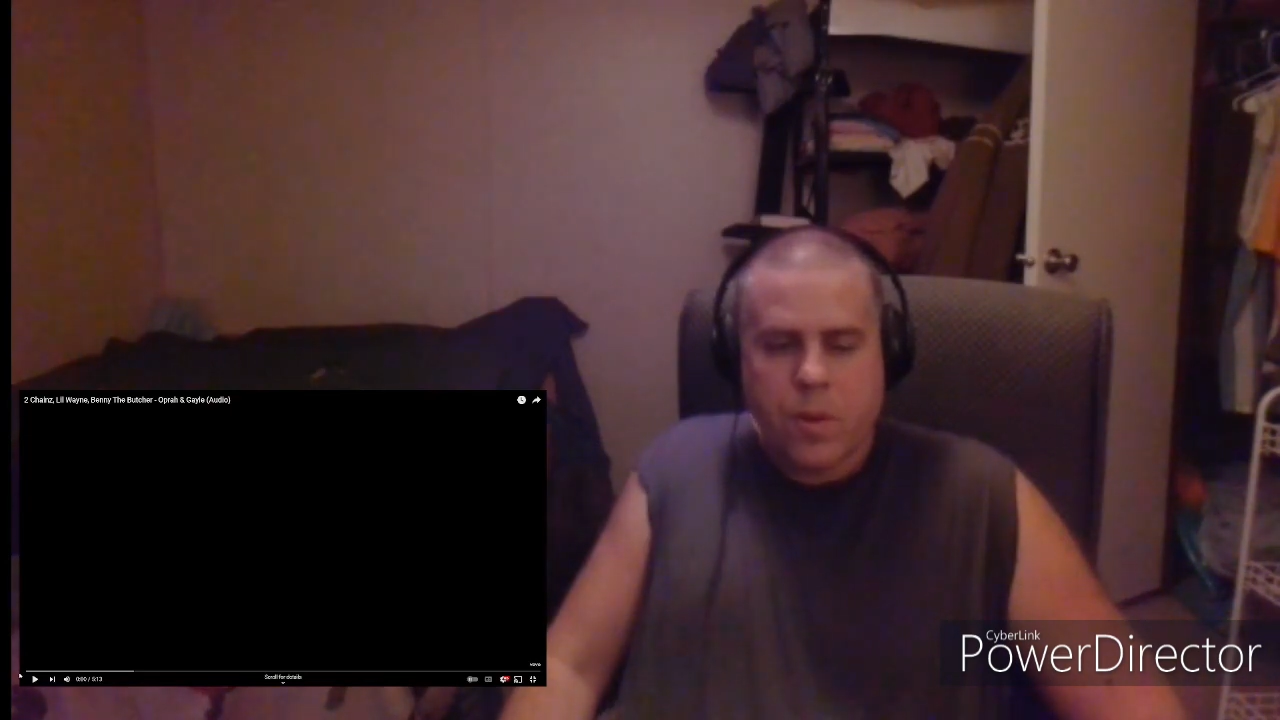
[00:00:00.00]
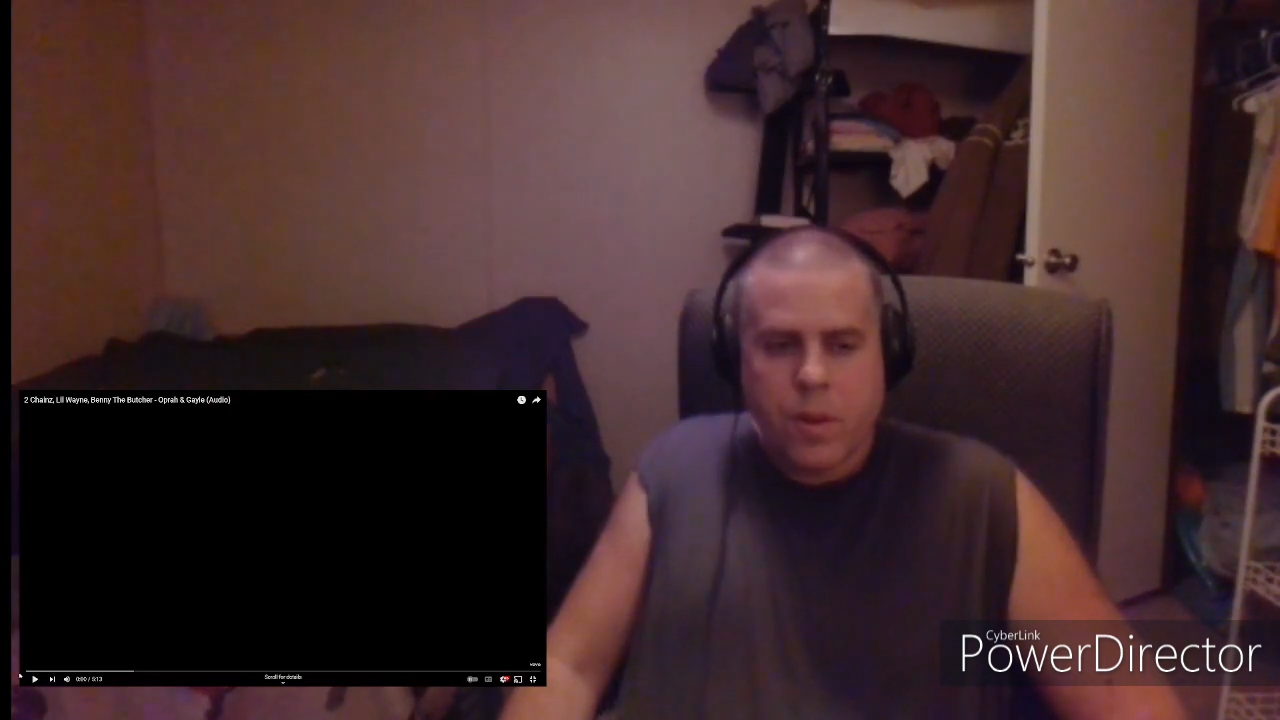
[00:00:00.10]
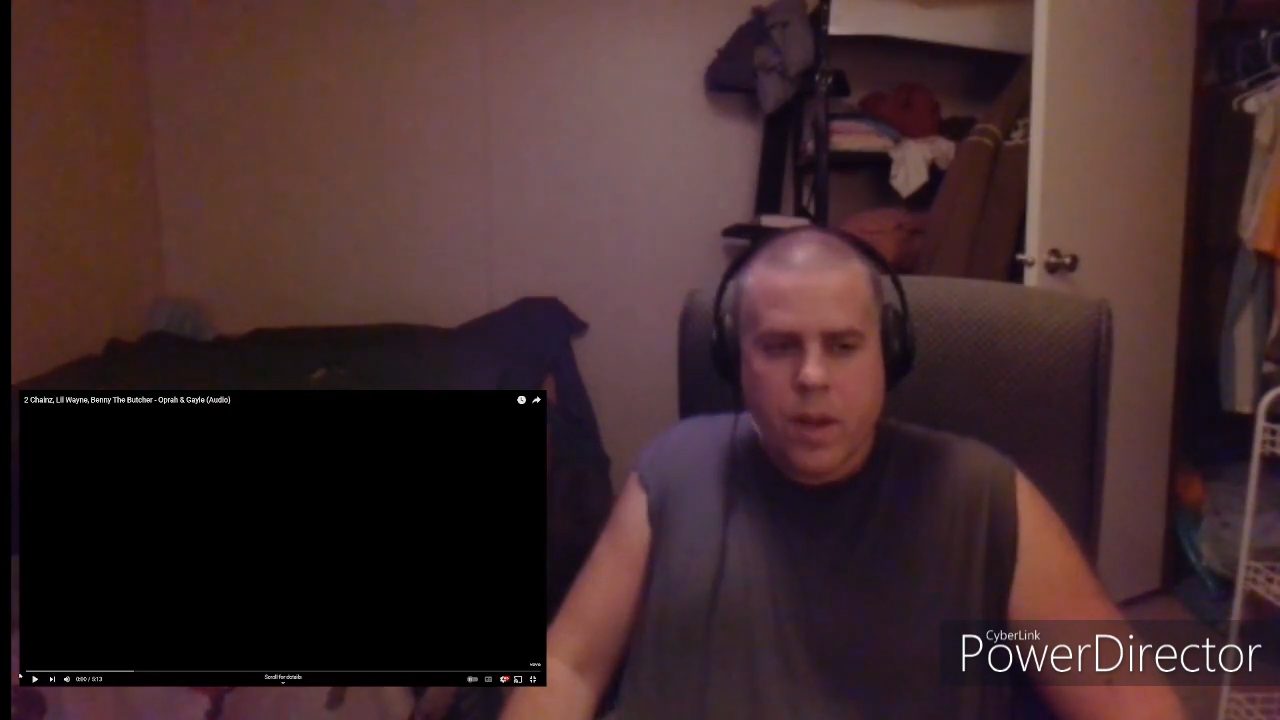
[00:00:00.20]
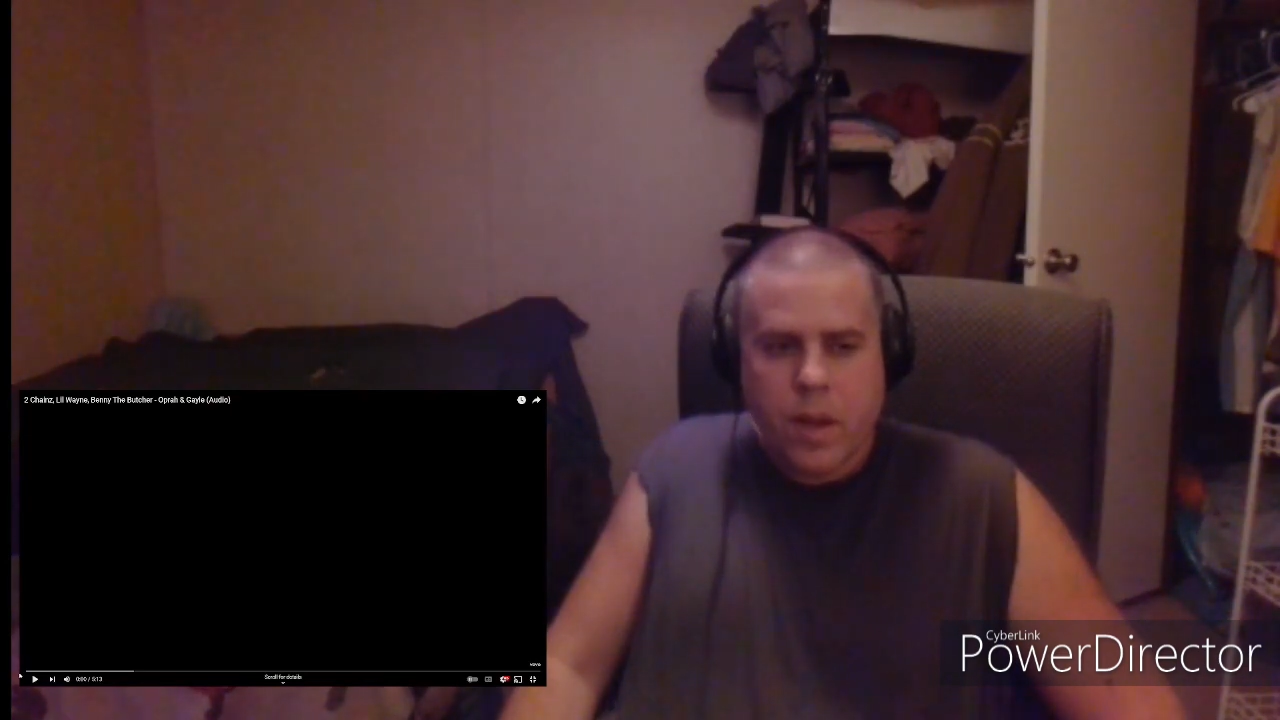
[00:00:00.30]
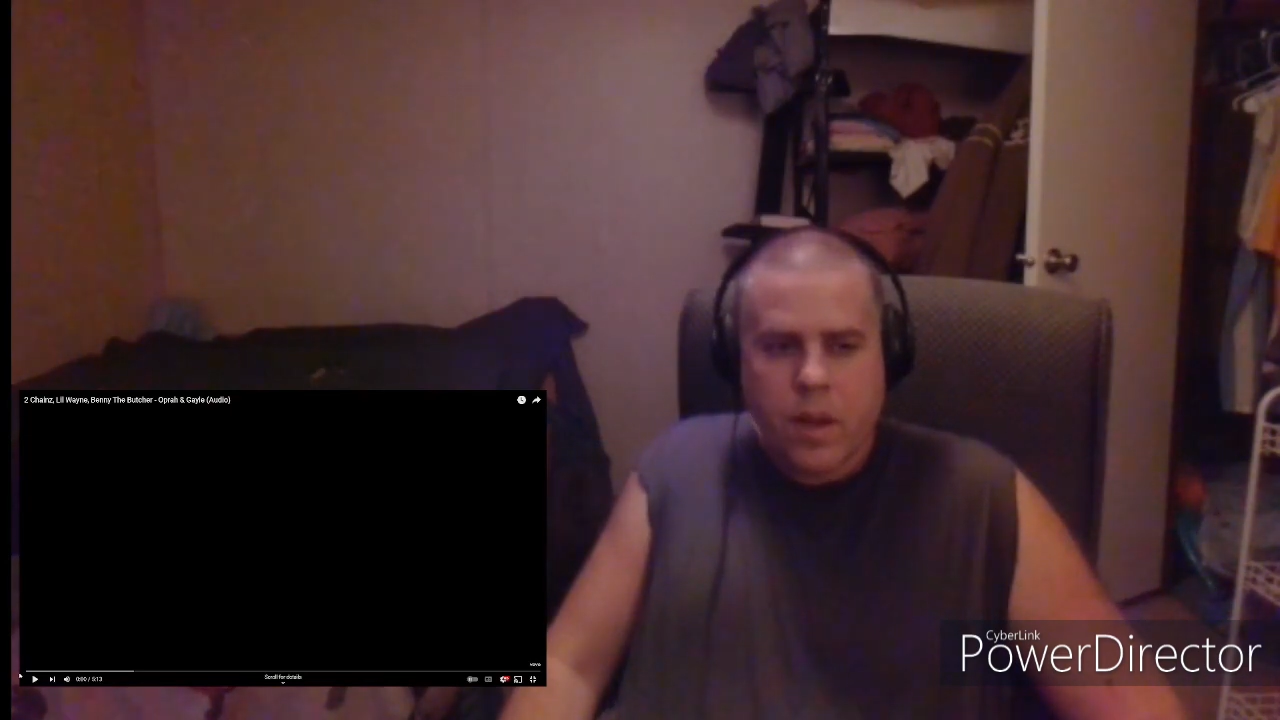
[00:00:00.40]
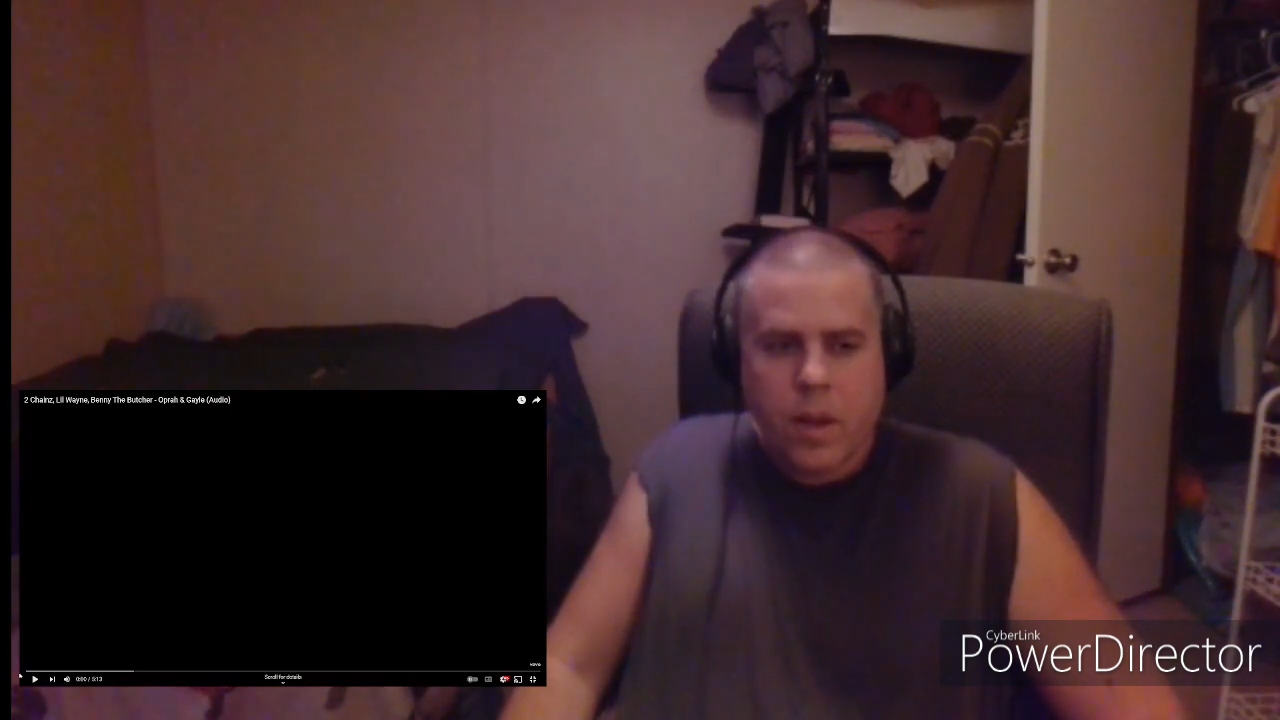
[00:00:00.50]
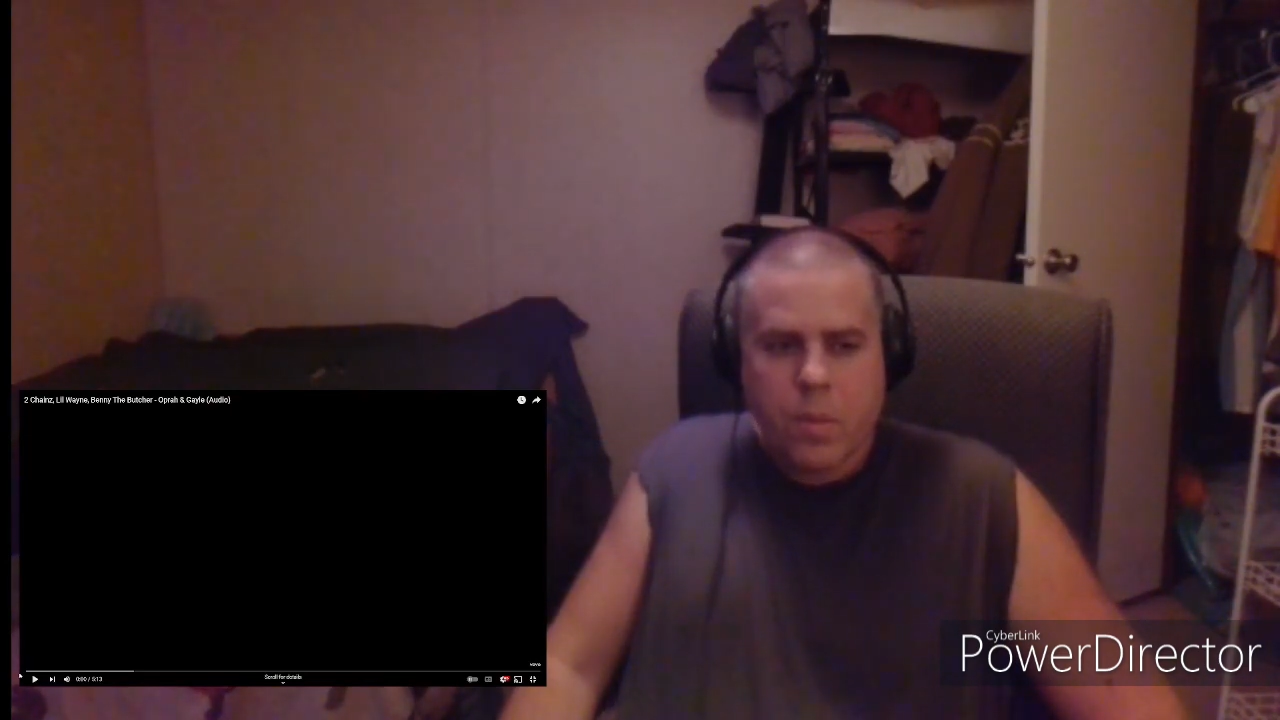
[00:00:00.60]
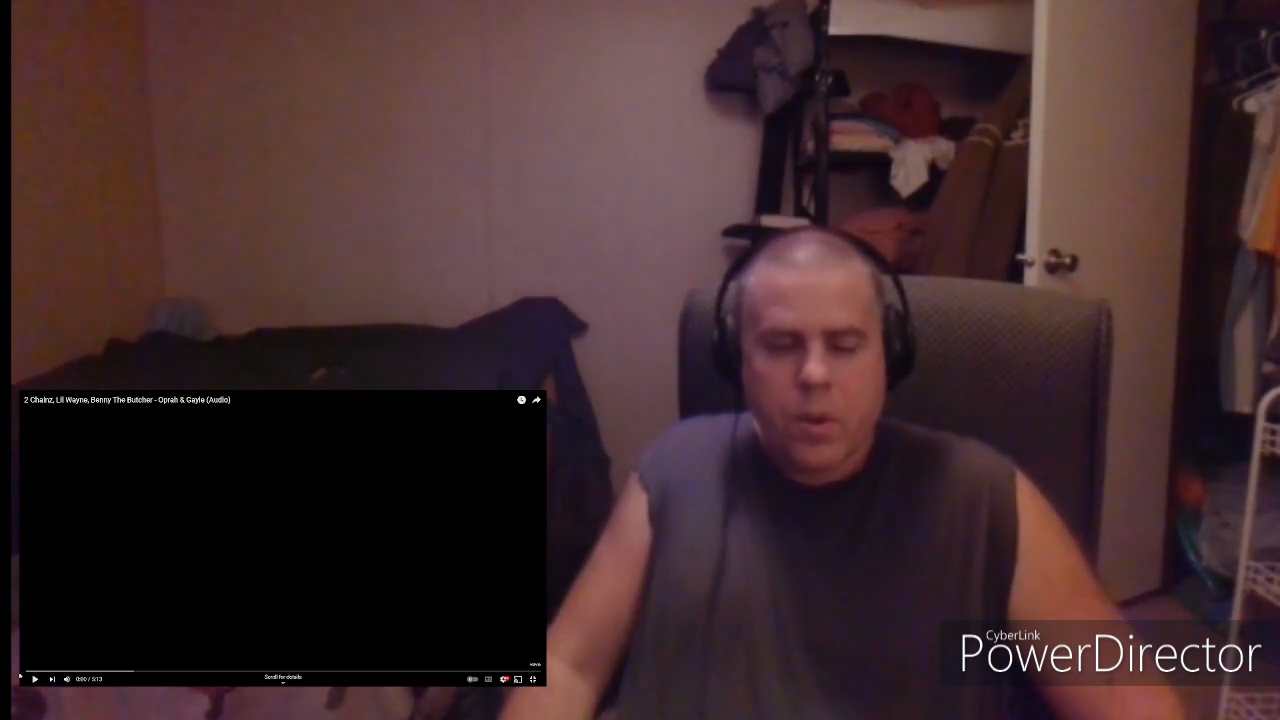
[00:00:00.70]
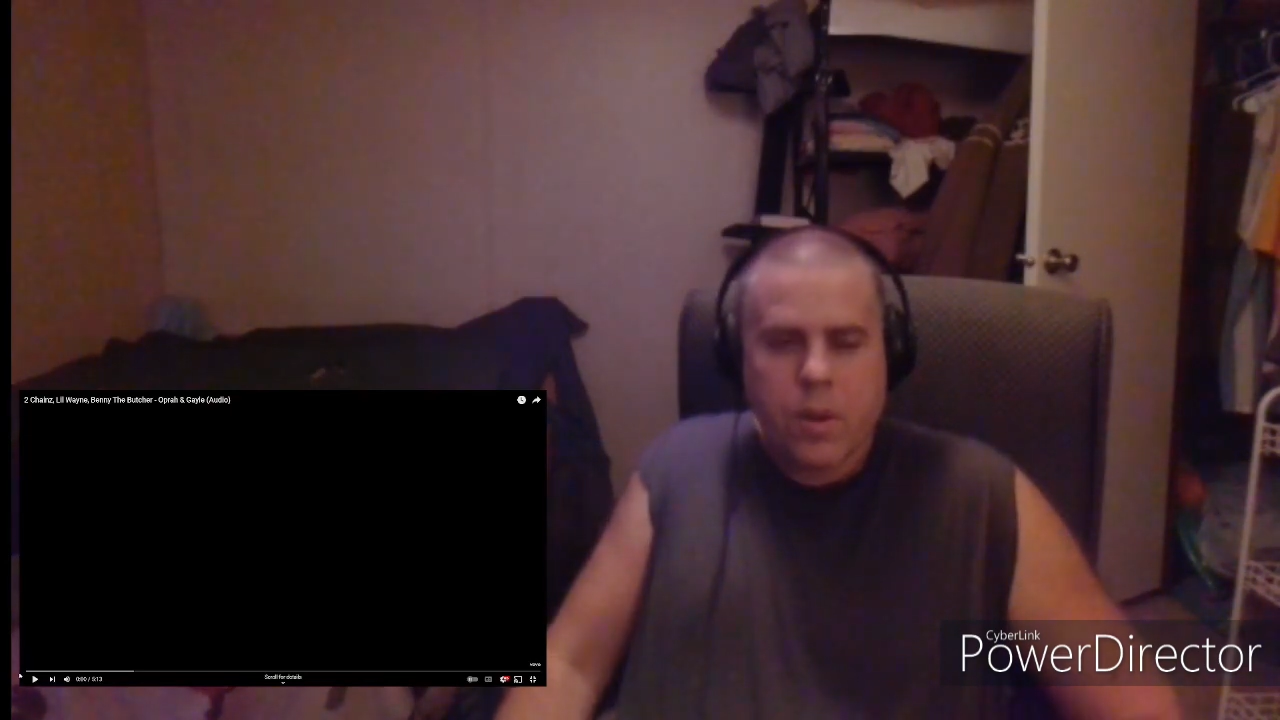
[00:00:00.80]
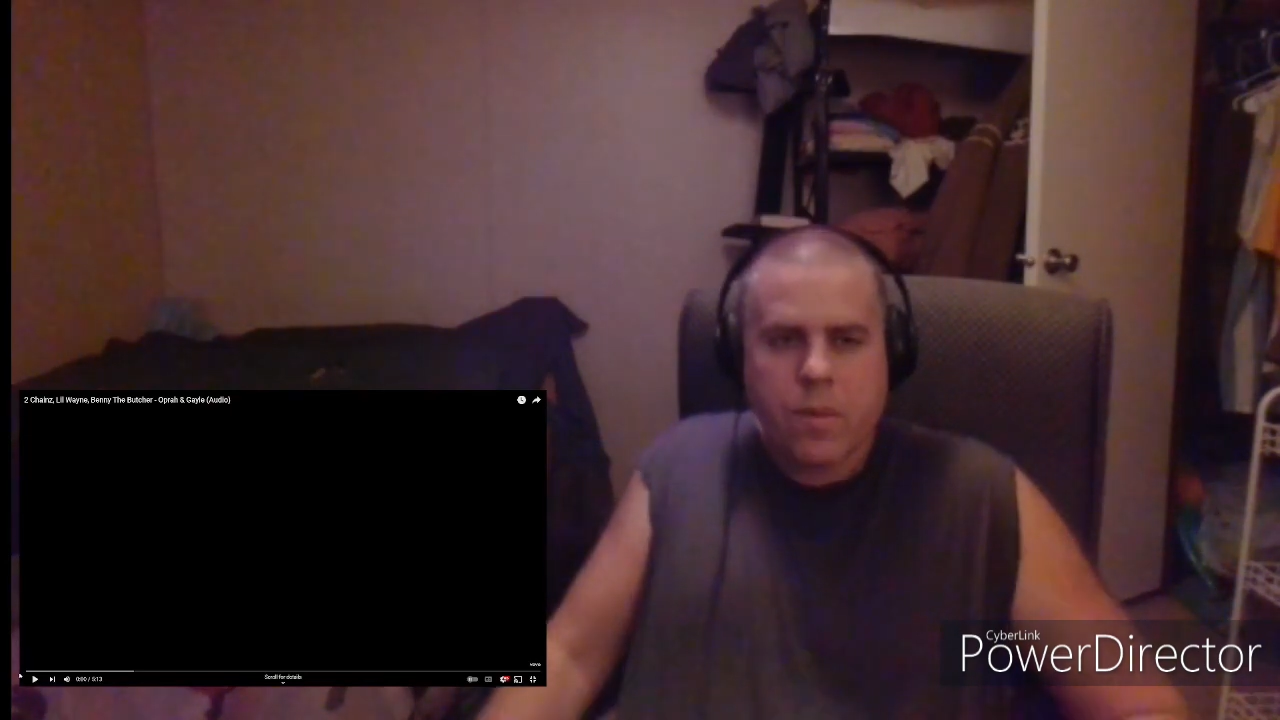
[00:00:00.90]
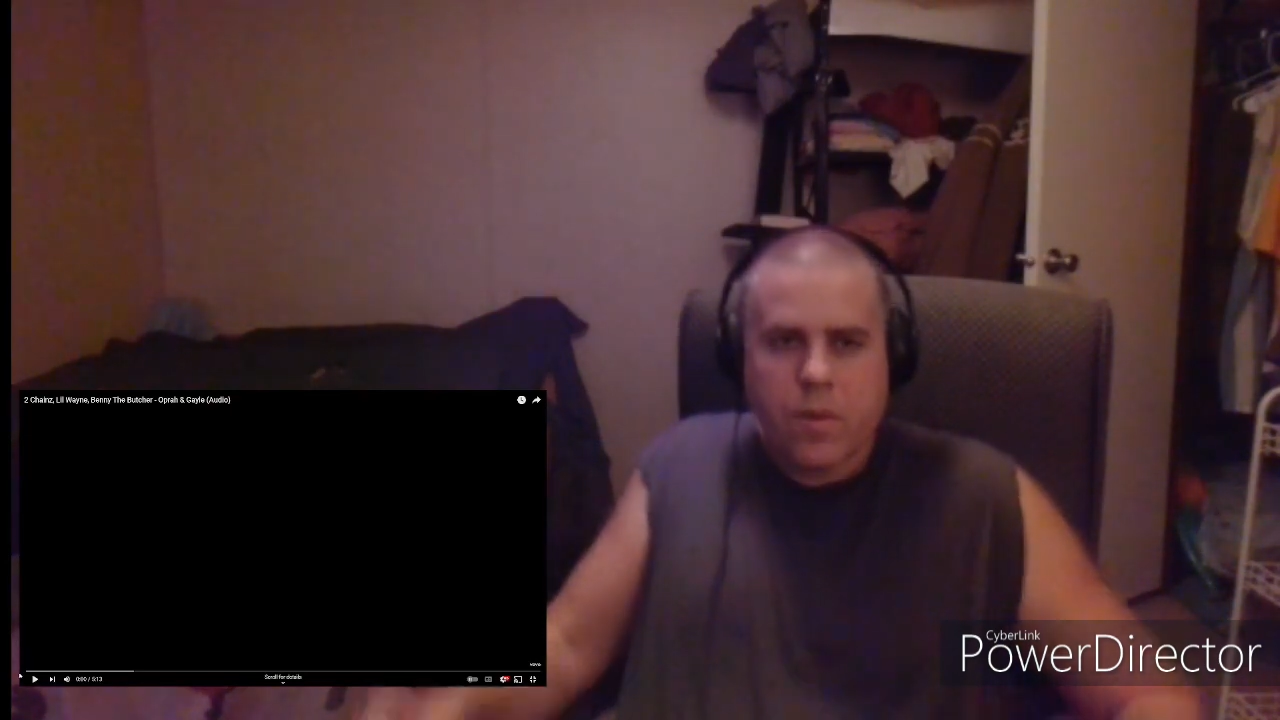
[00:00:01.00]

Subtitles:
today, I believe,